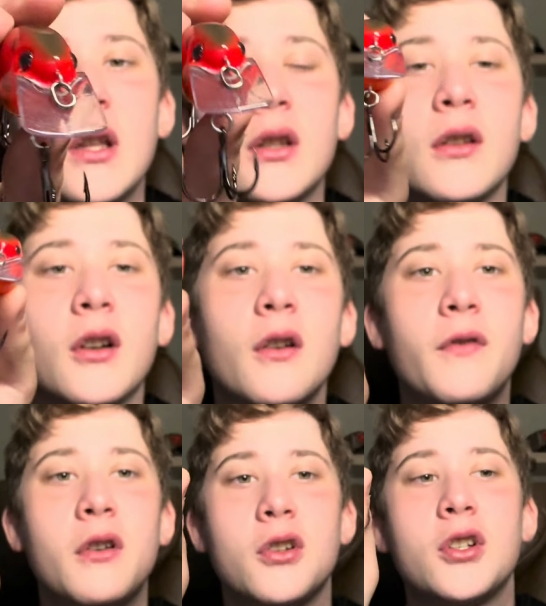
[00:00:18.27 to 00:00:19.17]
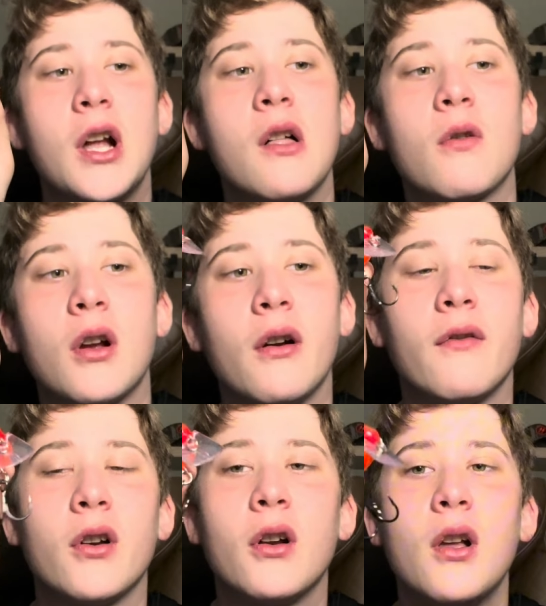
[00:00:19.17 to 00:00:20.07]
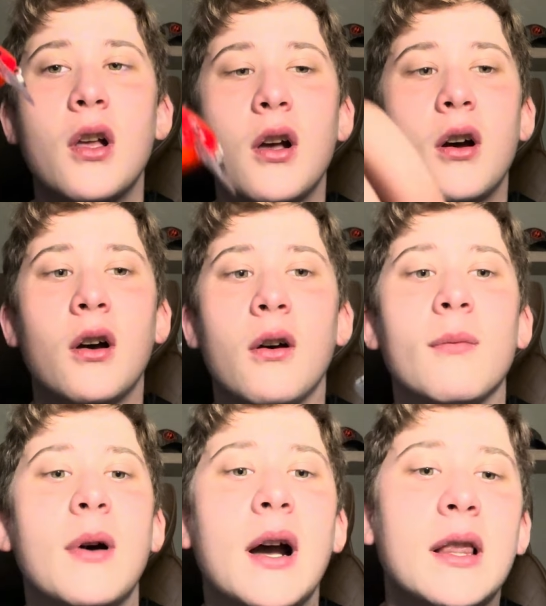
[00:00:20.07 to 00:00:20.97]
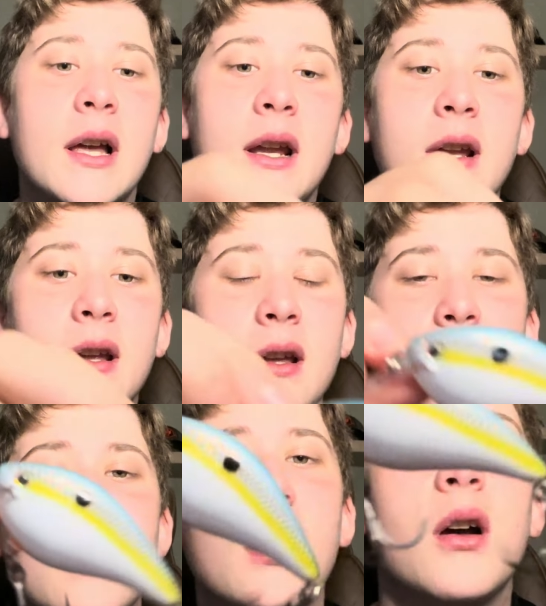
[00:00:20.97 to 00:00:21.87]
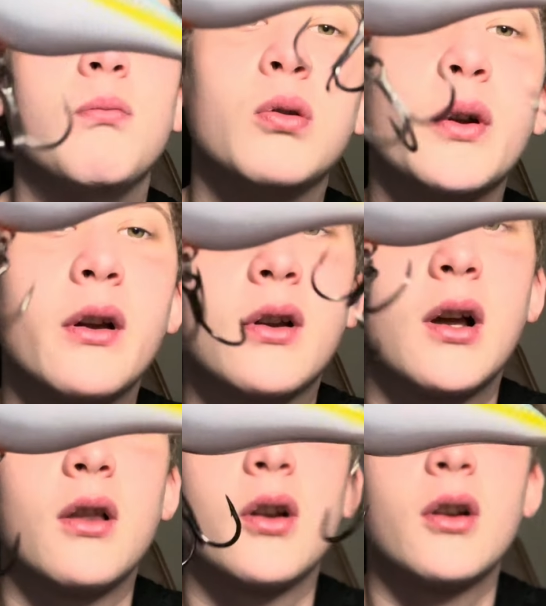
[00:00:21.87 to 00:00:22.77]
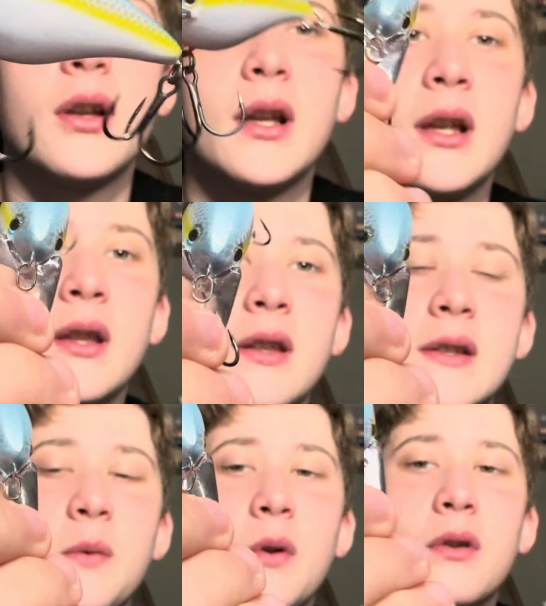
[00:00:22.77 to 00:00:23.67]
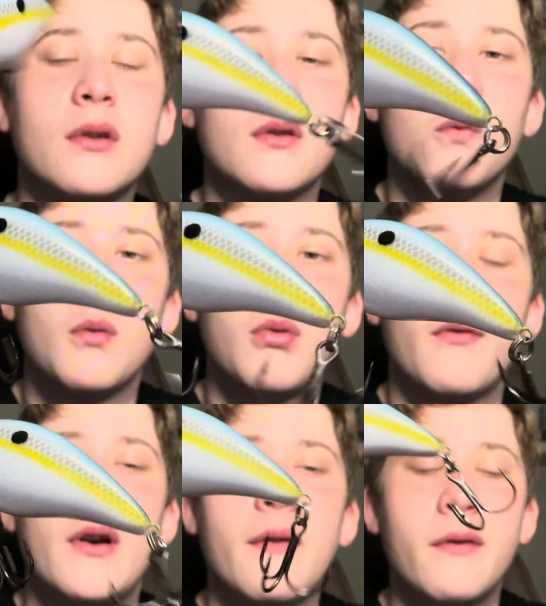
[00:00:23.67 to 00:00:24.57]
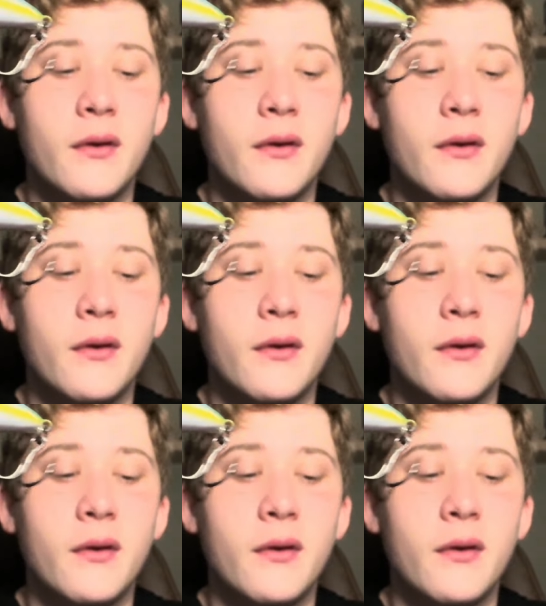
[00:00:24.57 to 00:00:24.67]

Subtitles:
They're good for your shallow cover. I like a bluegill color in this one, the 1.5,